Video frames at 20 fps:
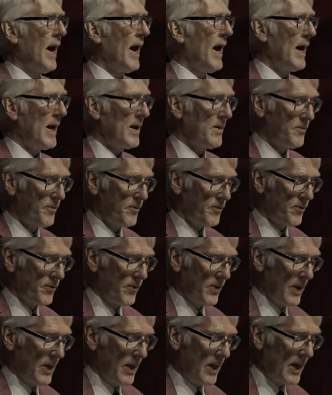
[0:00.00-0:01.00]

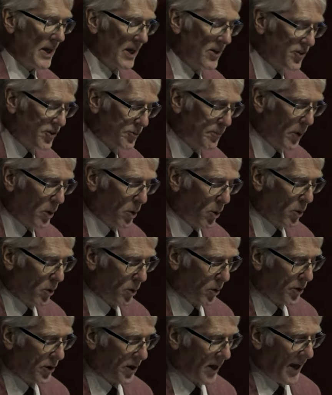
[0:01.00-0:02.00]
have
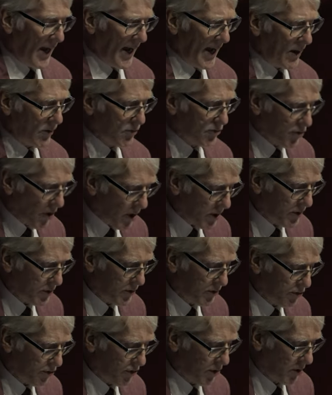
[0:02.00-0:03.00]
explored how drug
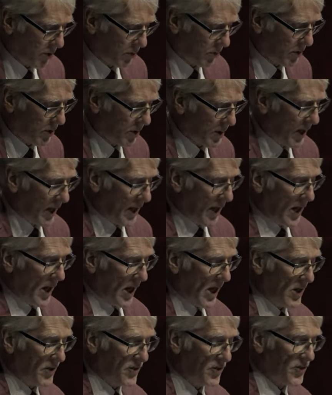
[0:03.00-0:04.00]
control
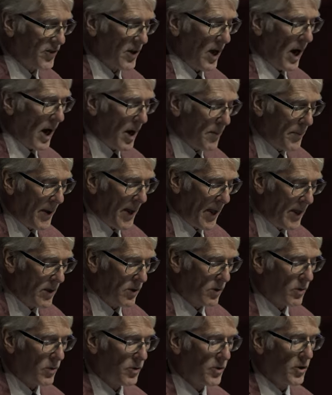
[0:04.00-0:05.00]
has
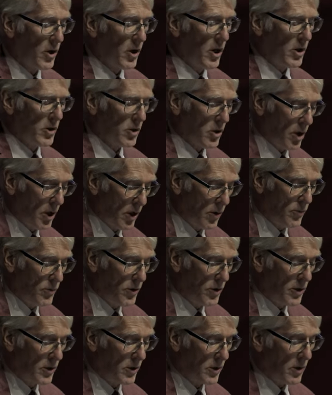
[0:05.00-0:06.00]
upheld
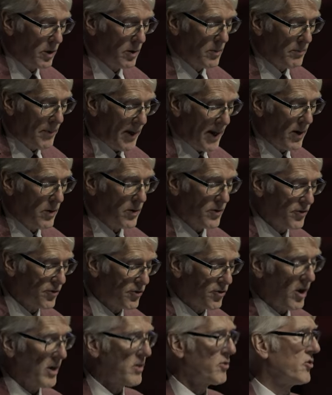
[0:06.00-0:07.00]
colonial power
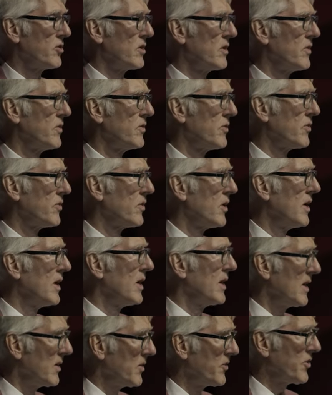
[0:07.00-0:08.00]
structures
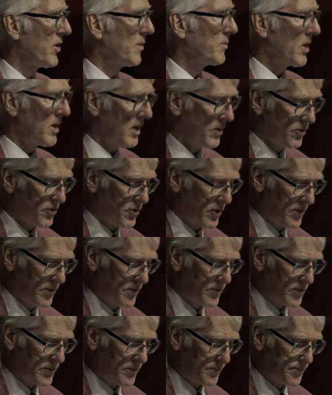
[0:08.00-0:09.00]
in some
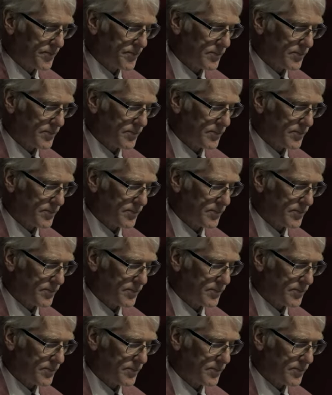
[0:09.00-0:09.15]
countries.